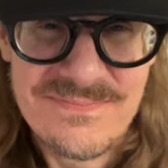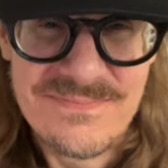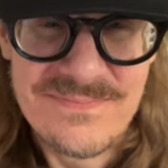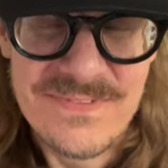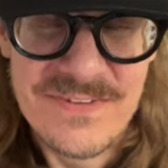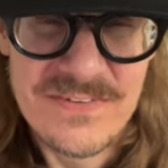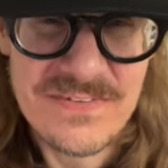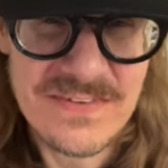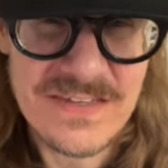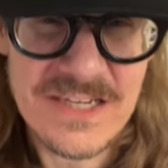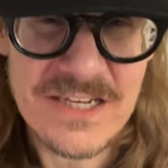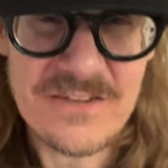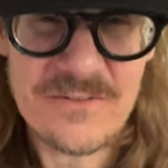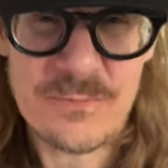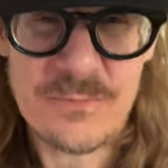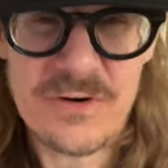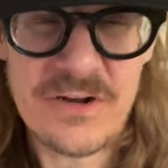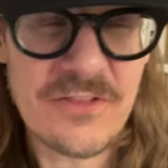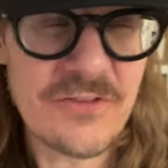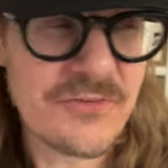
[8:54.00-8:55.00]
City of
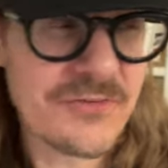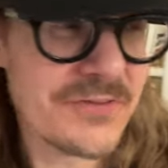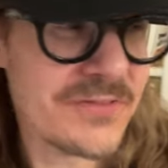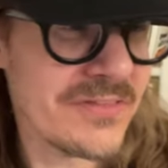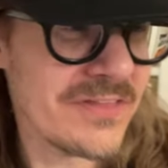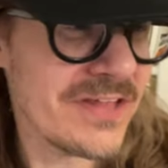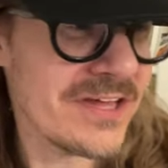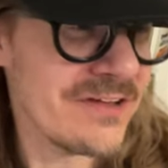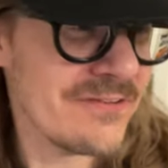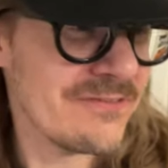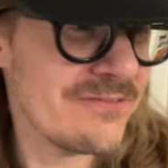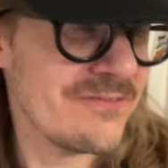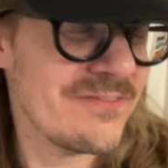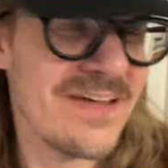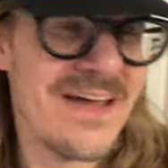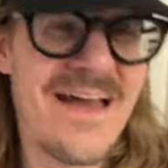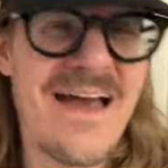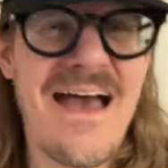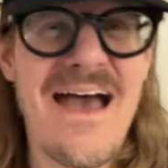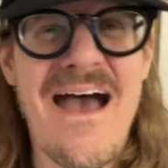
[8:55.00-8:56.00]
Brotherly Love.
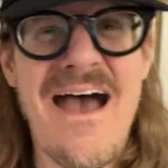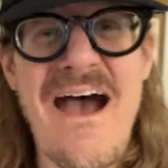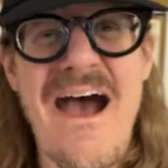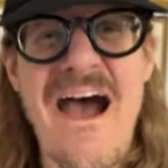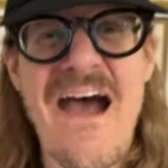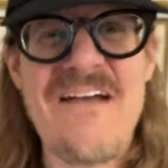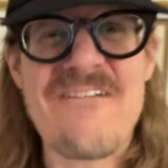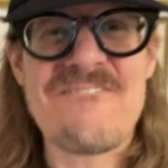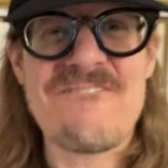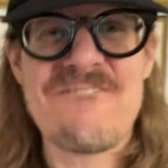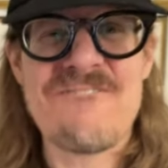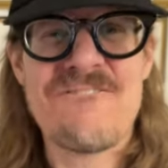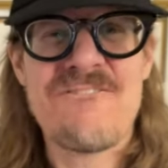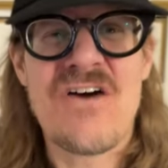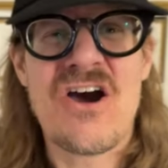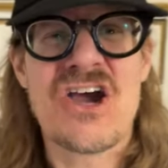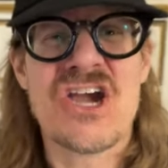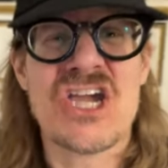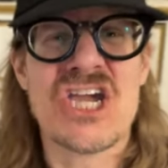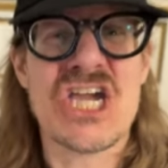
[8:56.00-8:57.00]
I
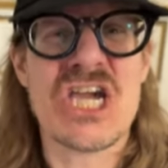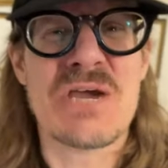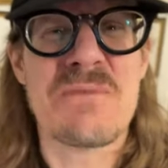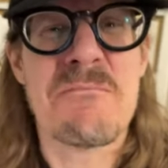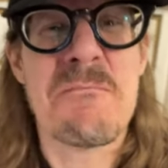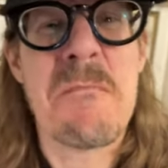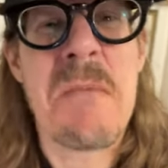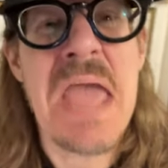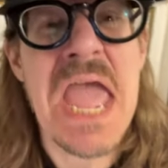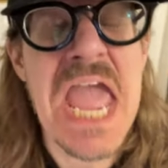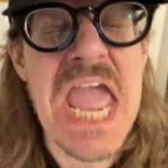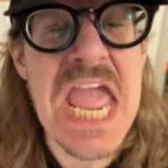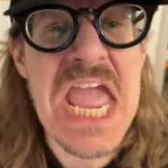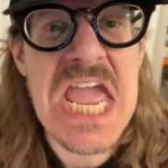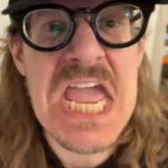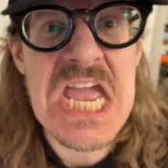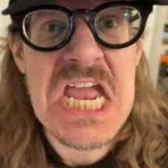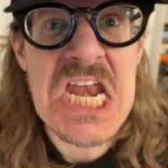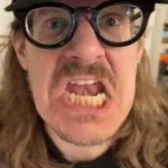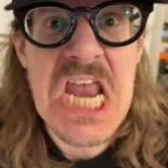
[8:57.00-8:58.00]
fucking
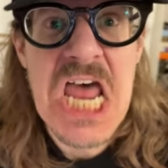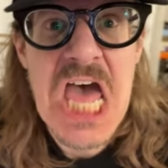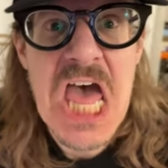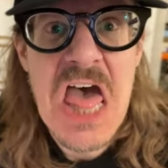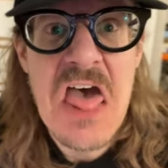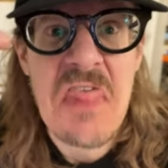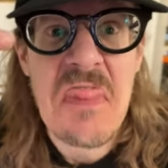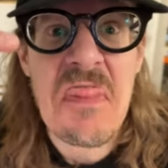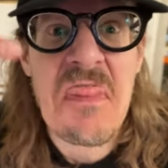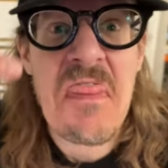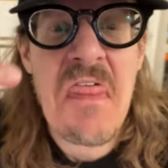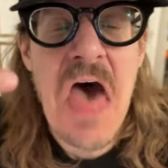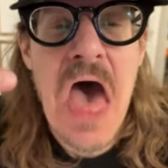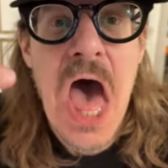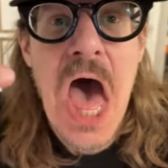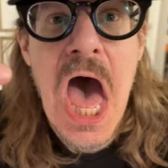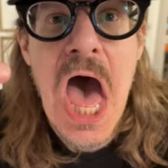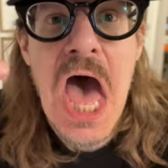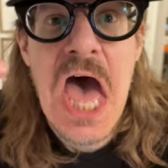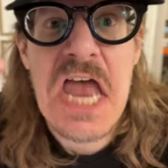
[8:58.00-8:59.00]
made
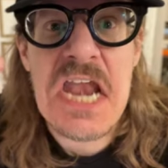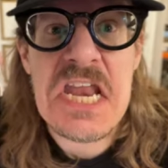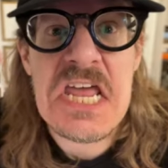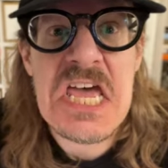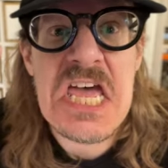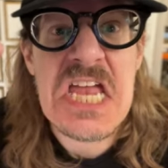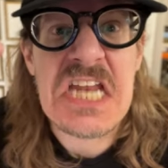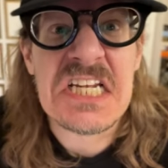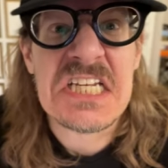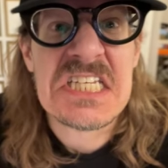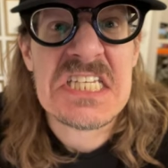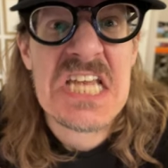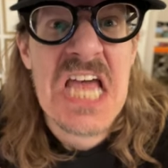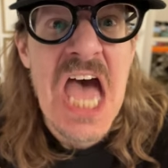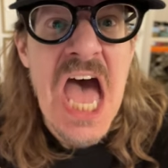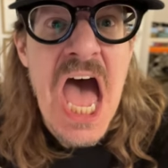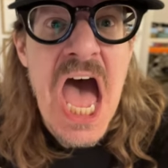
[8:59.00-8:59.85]
that town.